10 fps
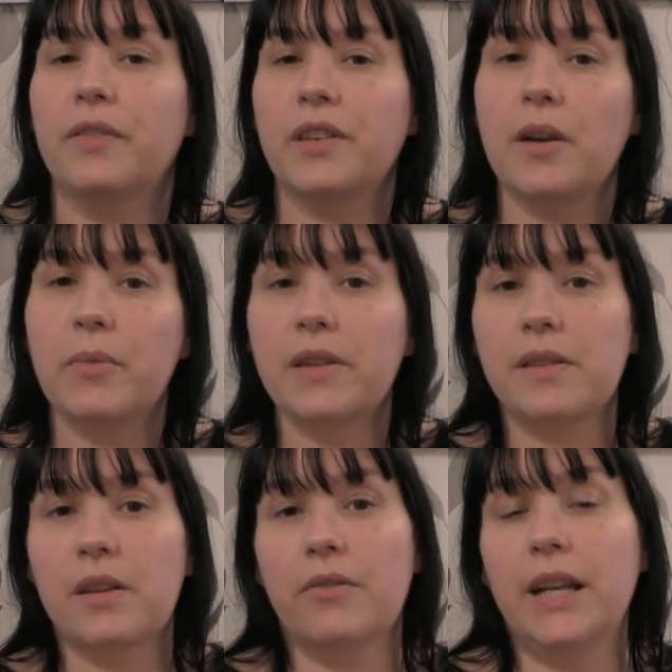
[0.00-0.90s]
If
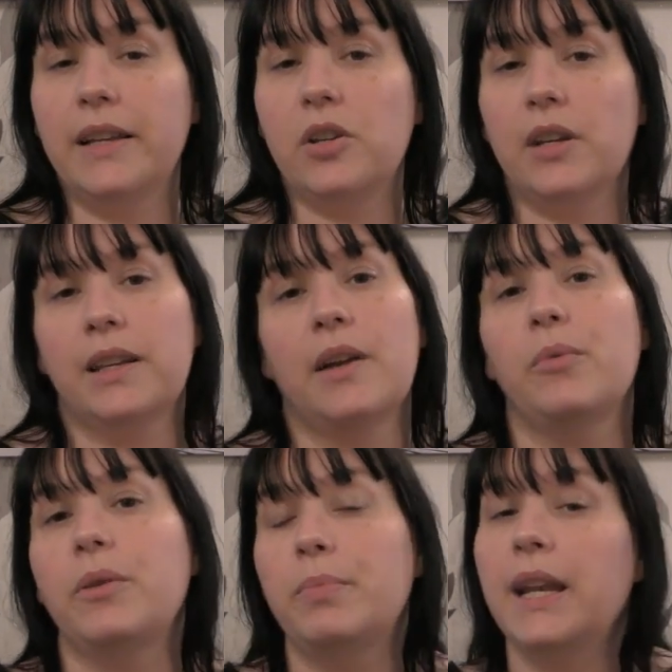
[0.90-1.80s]
someone's a religion and they
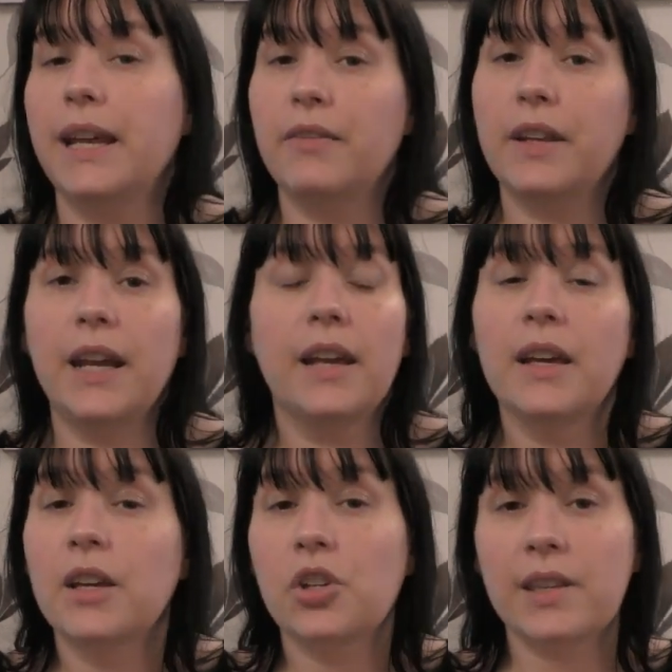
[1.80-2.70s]
want to believe in it,
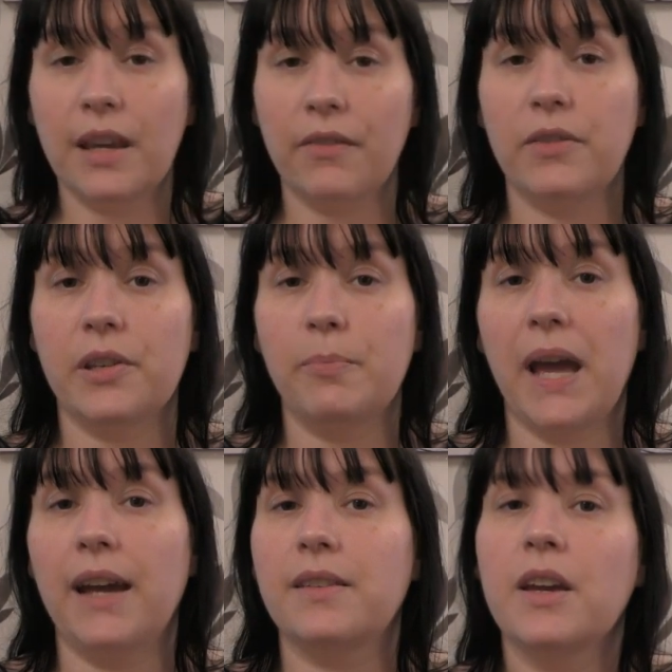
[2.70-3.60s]
just give them
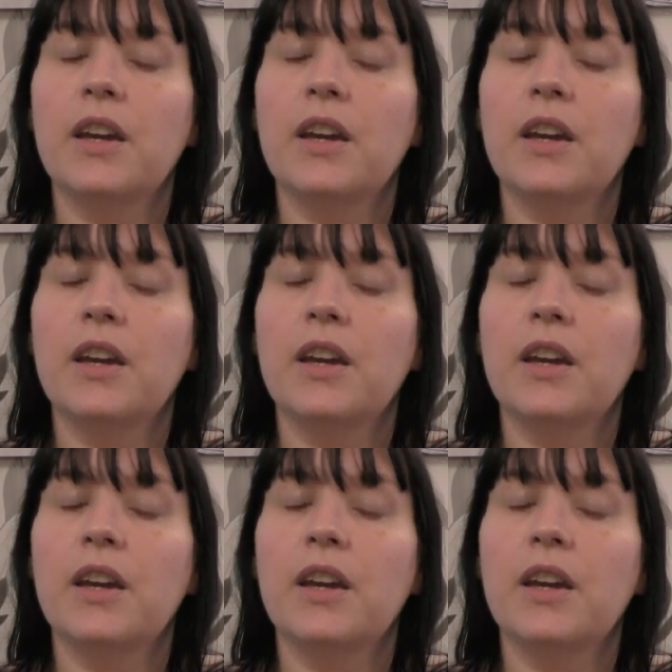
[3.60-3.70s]
respect.